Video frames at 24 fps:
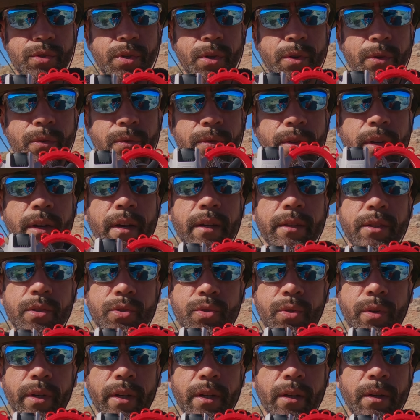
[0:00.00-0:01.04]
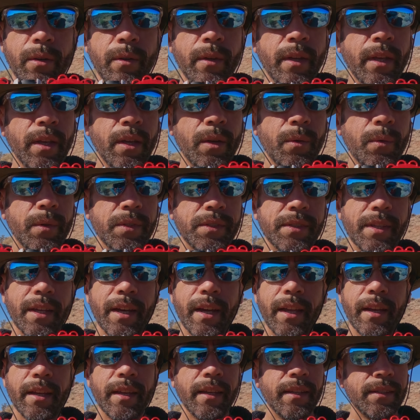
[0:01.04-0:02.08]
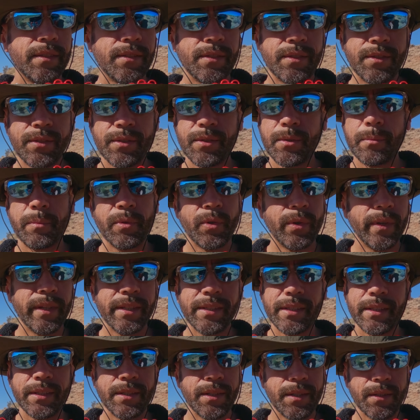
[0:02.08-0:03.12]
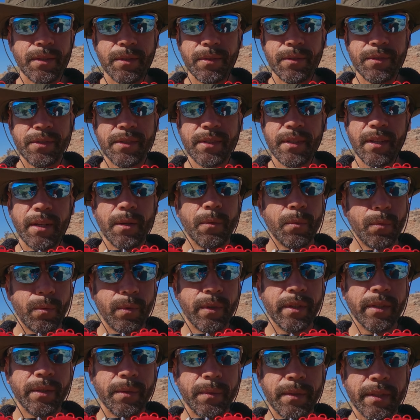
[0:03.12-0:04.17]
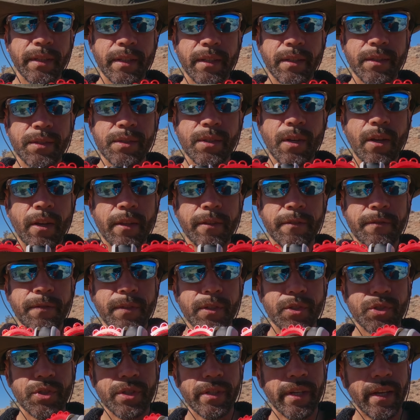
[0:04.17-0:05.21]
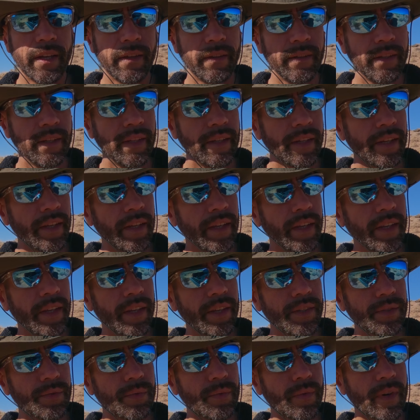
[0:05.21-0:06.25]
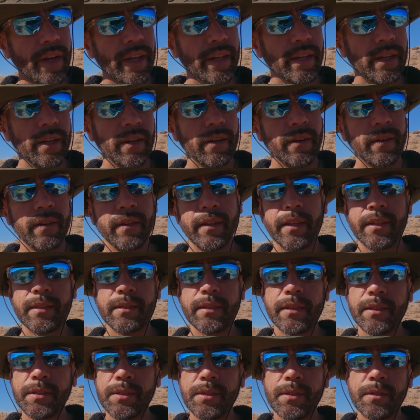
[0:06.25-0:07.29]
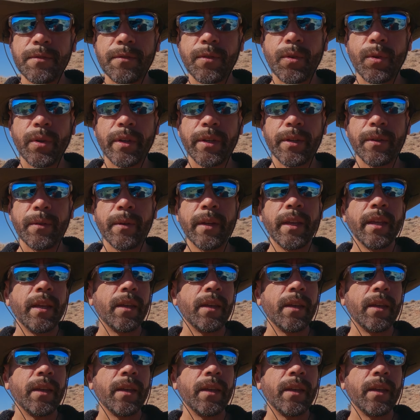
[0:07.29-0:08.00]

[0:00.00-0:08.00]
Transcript: drone on the trail was that it's super easy to use. It really is. All the functionality is right here. It's listed for you.